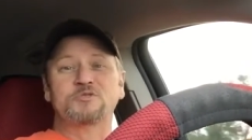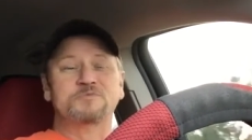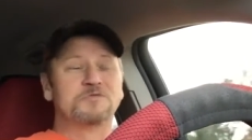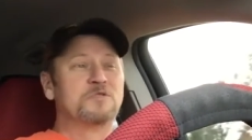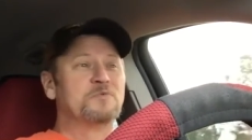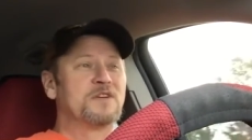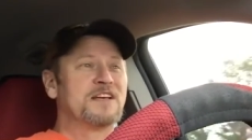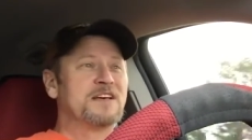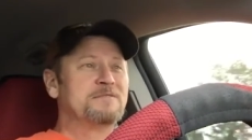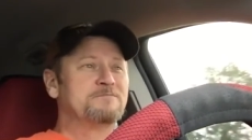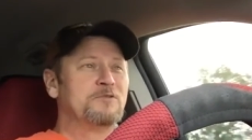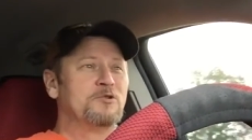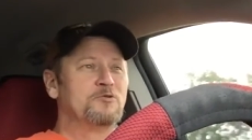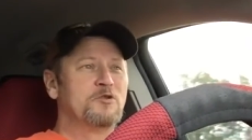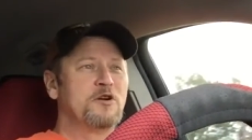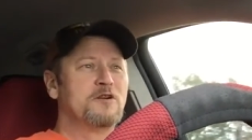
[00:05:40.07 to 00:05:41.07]
Don't want to get
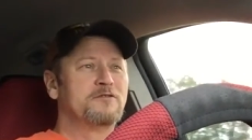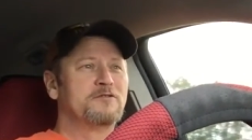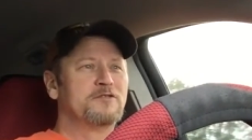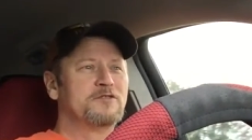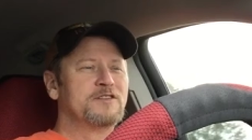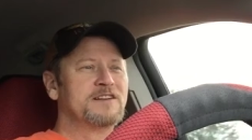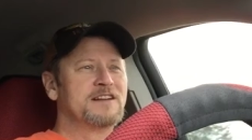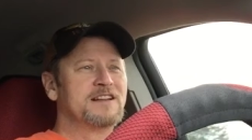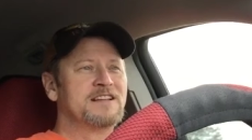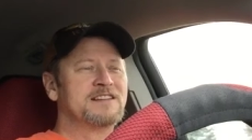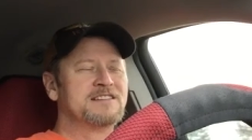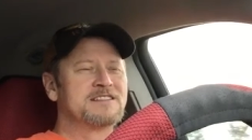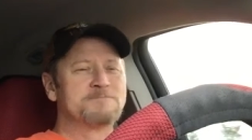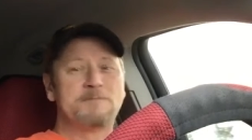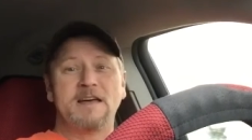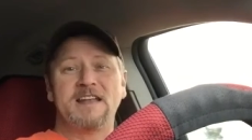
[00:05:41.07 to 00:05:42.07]
pulled over
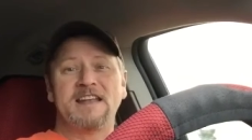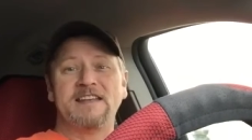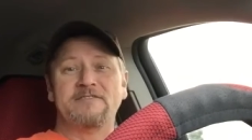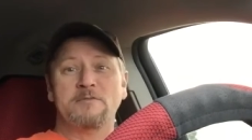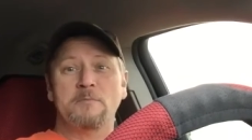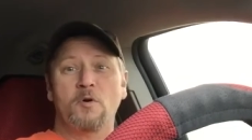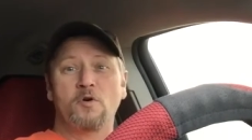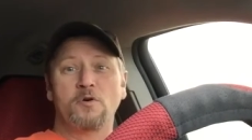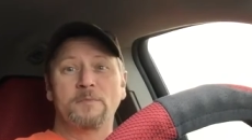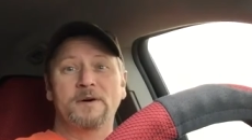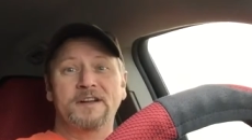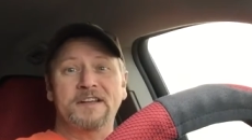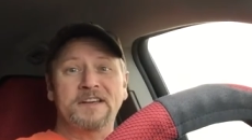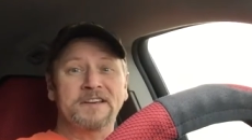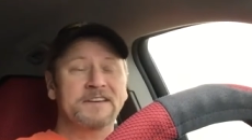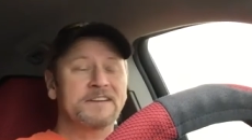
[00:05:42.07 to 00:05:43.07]
and spend even more
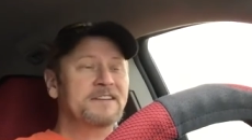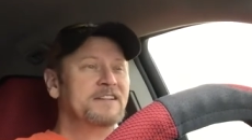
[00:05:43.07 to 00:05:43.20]
money.